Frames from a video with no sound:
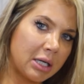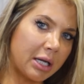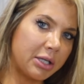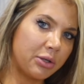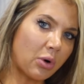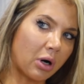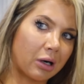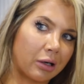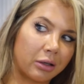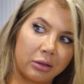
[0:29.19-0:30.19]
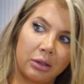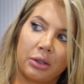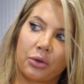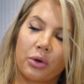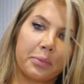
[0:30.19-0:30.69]
and you are
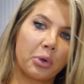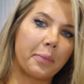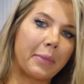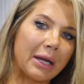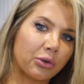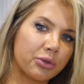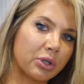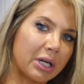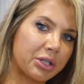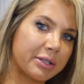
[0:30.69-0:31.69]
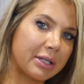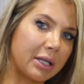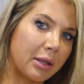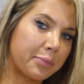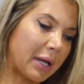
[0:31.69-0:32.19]
going to put micro scratches
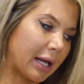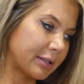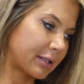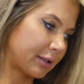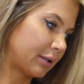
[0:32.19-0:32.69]
in the paint.